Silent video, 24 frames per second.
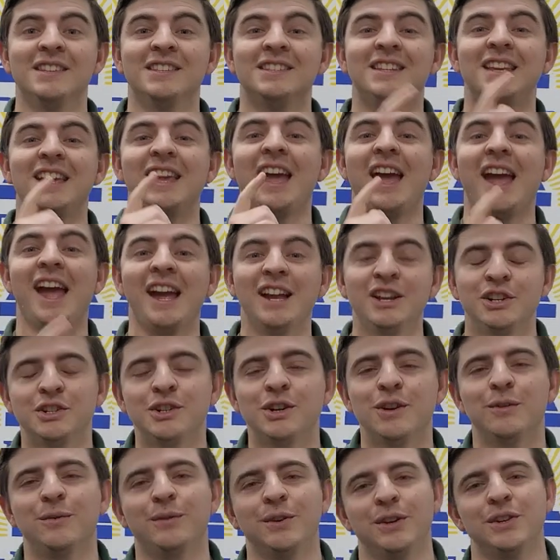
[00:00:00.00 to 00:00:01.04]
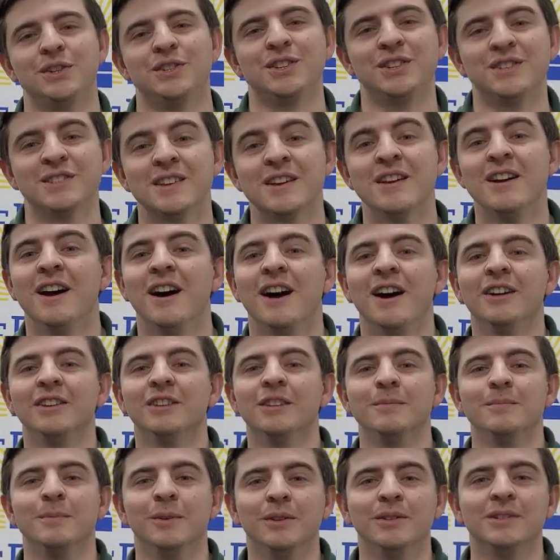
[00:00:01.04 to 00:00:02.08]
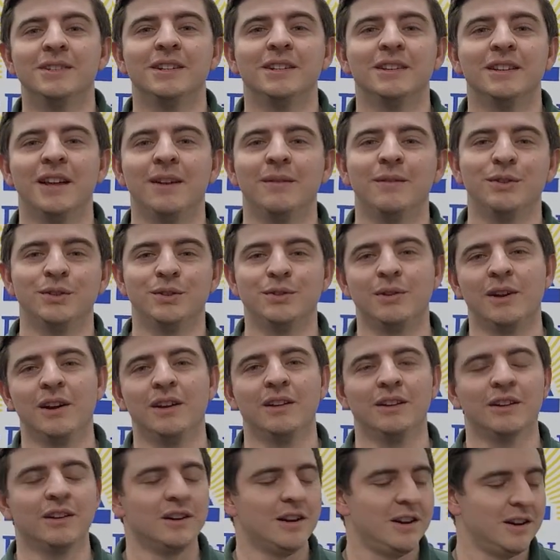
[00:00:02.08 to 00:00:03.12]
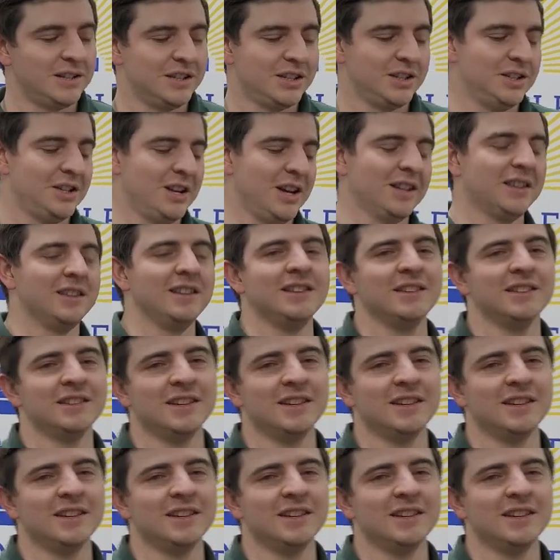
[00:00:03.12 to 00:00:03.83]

the H O versions of the multi-level trailer cars. And check these